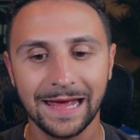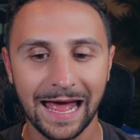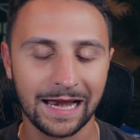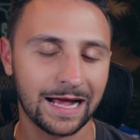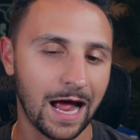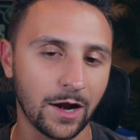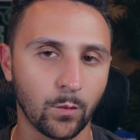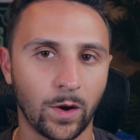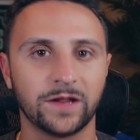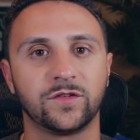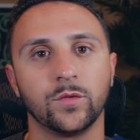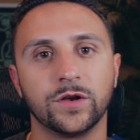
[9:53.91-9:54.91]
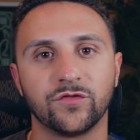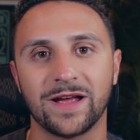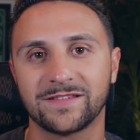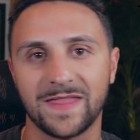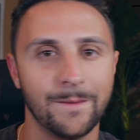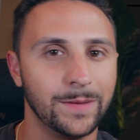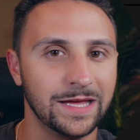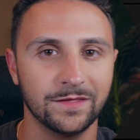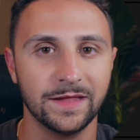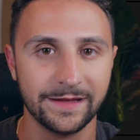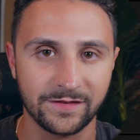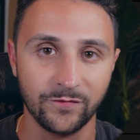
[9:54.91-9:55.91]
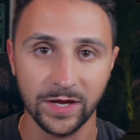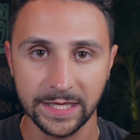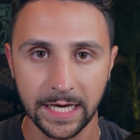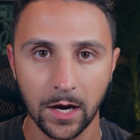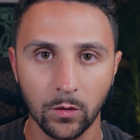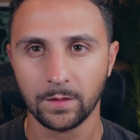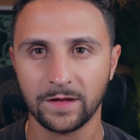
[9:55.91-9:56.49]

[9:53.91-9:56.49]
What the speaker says: and I kind of wanted to address them in this video.